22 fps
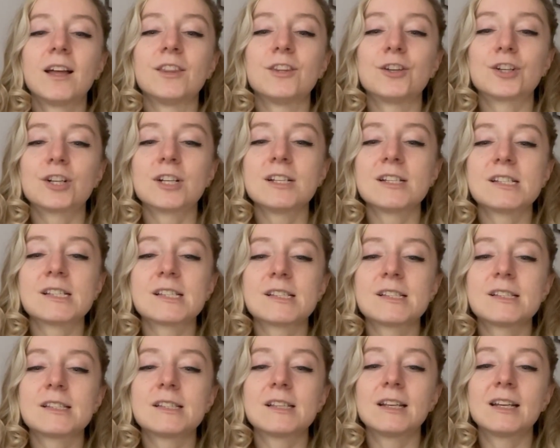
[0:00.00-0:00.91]
There
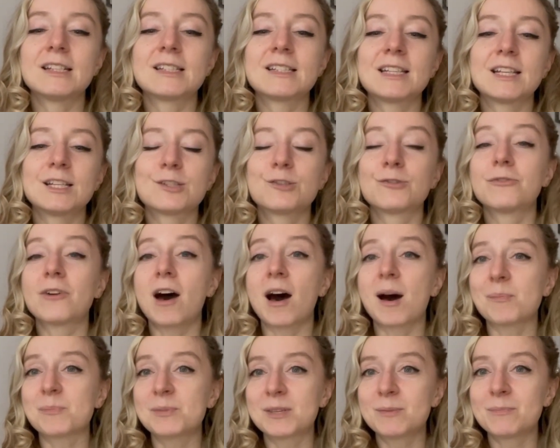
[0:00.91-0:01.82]
is a sense of
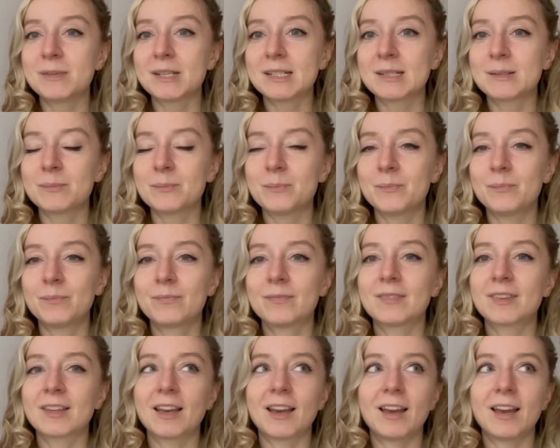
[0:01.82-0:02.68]
optimism